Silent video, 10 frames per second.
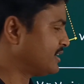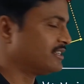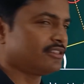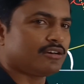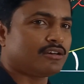
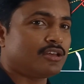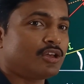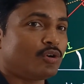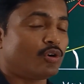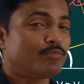is the
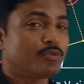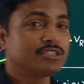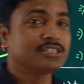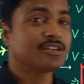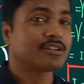
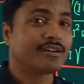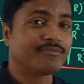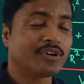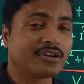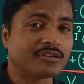opposition
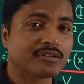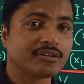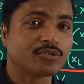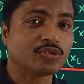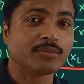effort
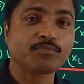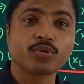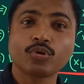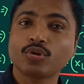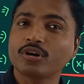to the
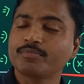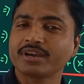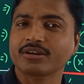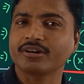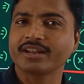flow
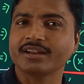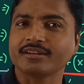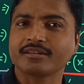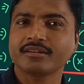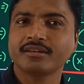of a
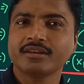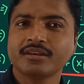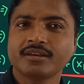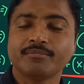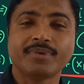current
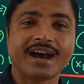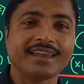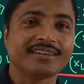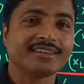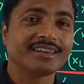
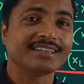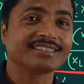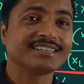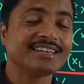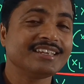by a
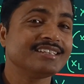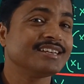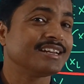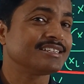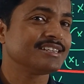
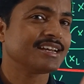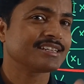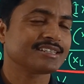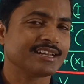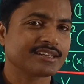series
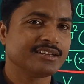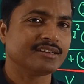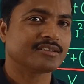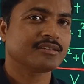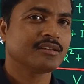LCR
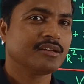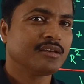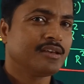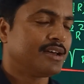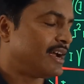circuit,
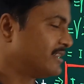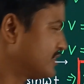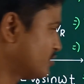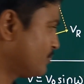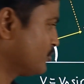and
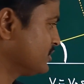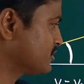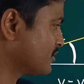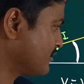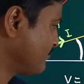this opposition